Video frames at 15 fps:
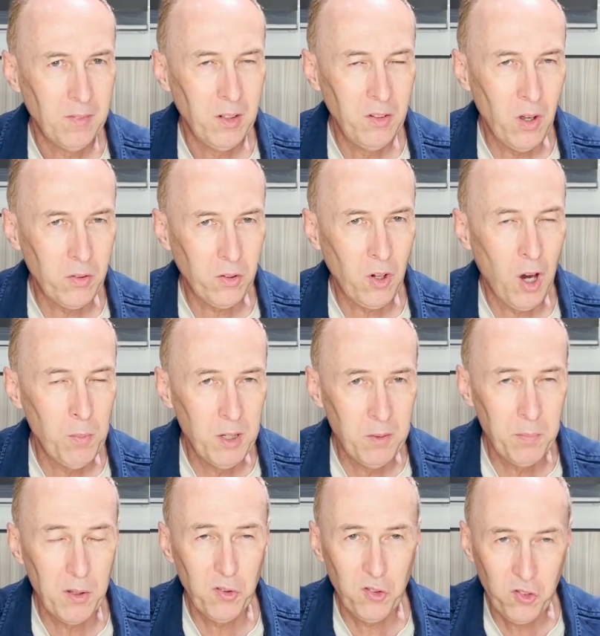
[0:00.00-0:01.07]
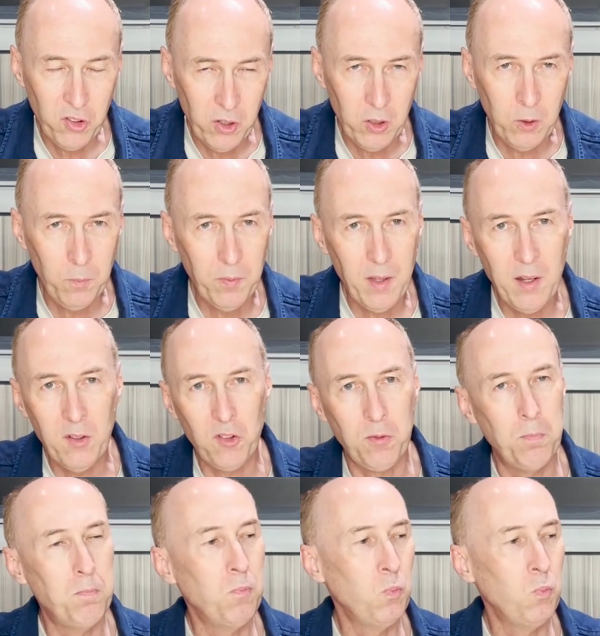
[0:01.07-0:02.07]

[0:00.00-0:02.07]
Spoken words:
but still it's